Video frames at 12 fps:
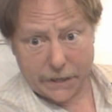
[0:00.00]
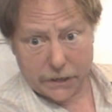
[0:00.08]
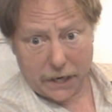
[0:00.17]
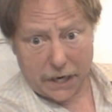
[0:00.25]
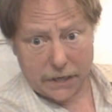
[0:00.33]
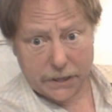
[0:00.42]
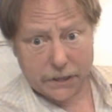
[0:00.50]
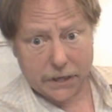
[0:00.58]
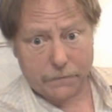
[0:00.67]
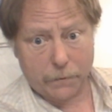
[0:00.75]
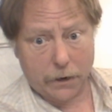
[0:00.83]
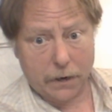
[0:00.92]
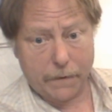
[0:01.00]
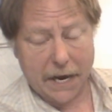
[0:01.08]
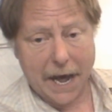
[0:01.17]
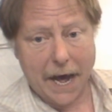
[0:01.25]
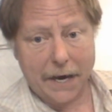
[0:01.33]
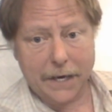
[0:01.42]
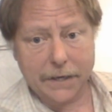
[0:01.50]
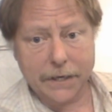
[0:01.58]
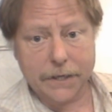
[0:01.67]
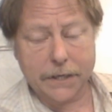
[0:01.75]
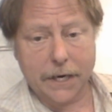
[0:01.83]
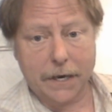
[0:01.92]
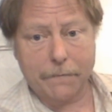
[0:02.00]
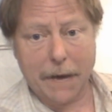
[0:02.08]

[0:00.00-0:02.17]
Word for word: sauce and we're going to be adding this uh,